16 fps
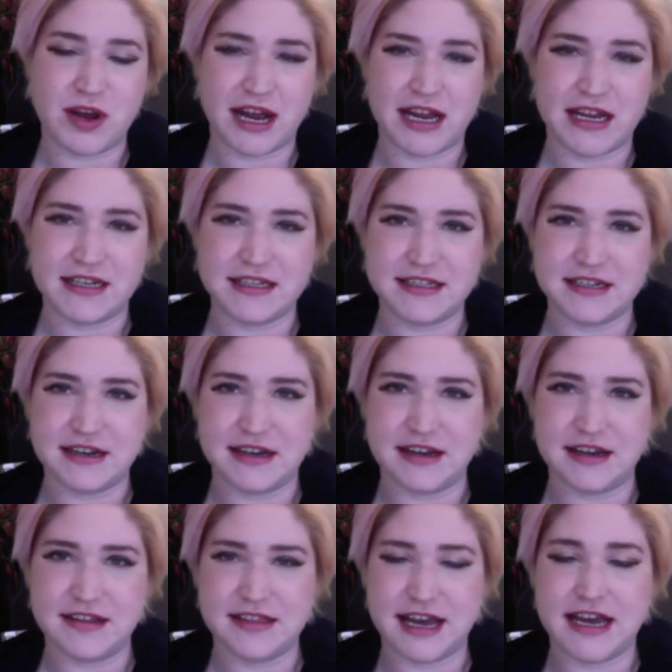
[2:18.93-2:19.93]
and
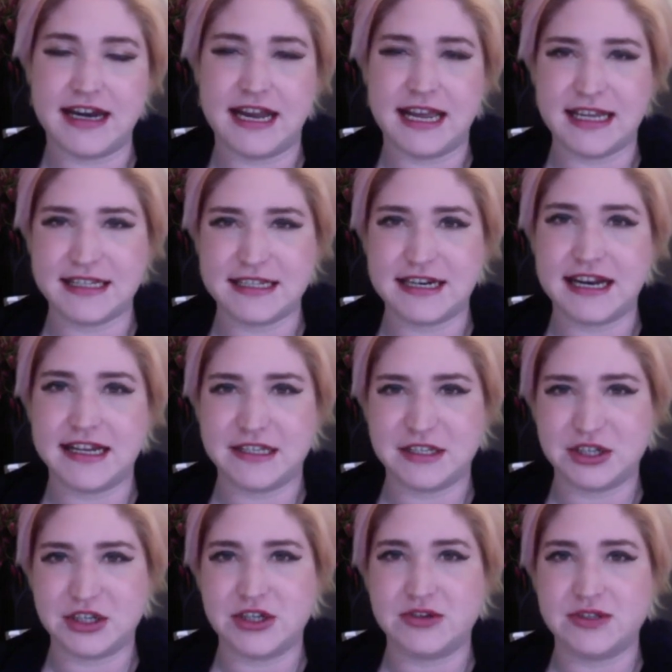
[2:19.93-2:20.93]
that later led
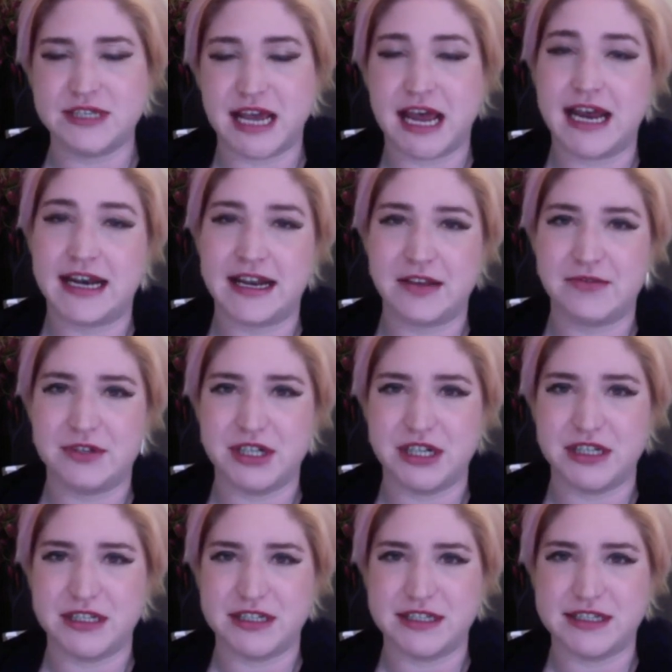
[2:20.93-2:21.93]
to, sadly,
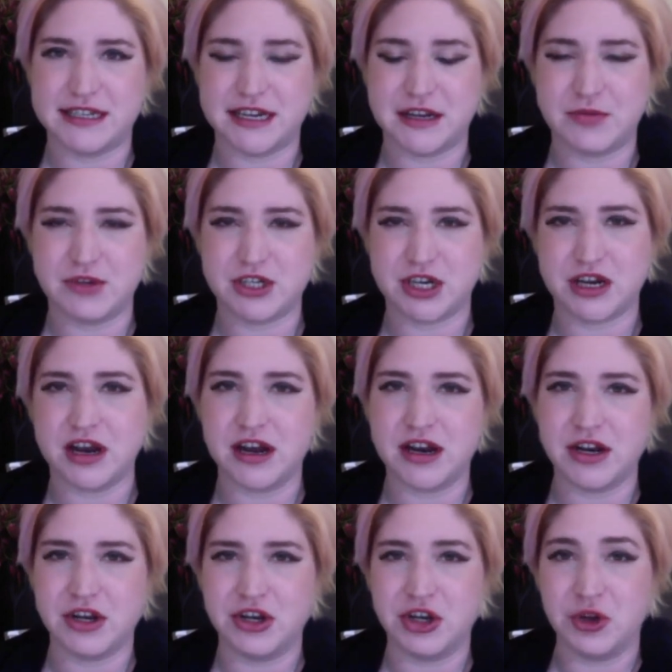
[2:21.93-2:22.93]
redundancy, which I
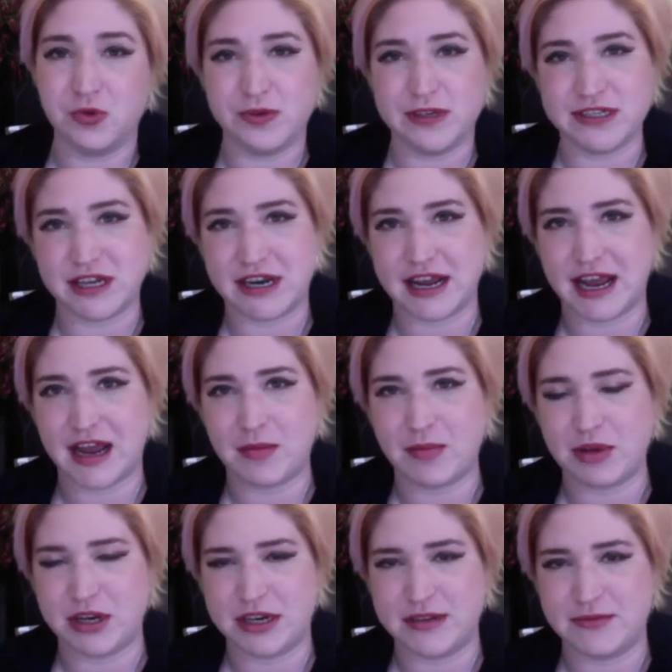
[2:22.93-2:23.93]
kind of knew was going to
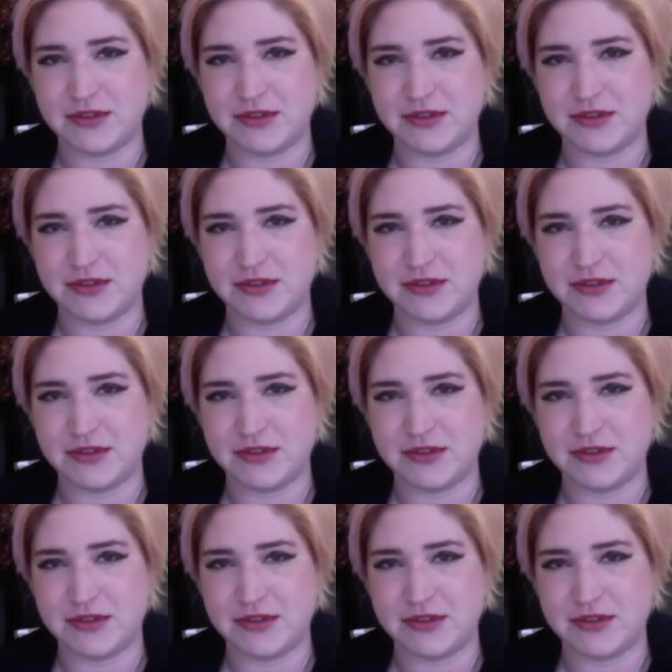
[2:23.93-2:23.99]
happen.